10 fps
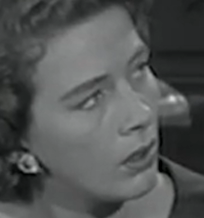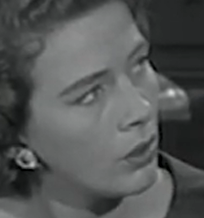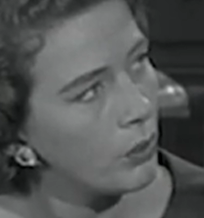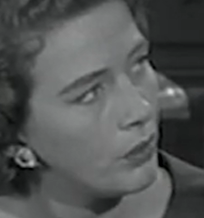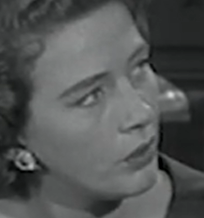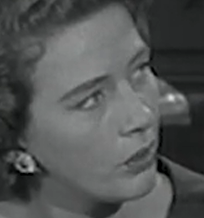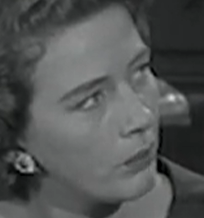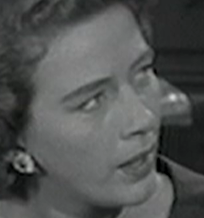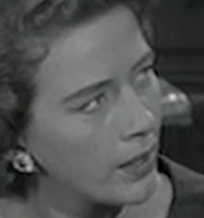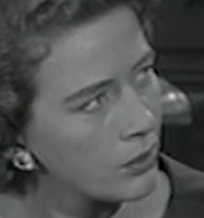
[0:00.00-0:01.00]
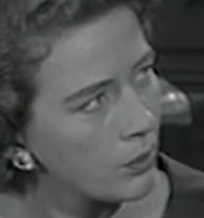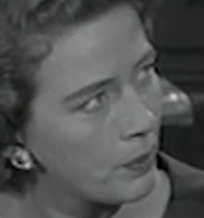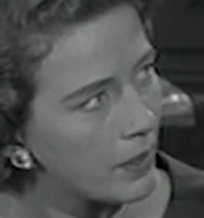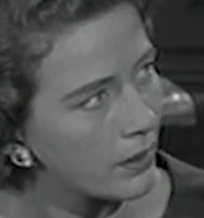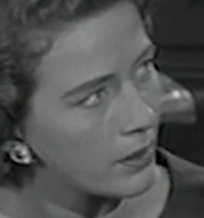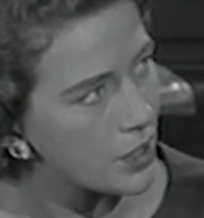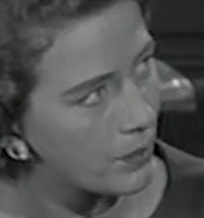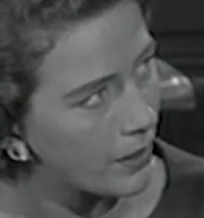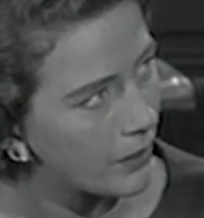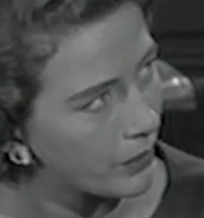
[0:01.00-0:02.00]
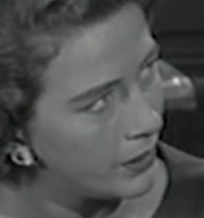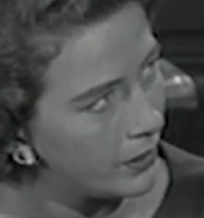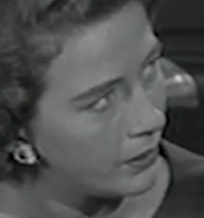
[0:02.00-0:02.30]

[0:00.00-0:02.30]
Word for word: Oh, we've gone back to a partnership, have we?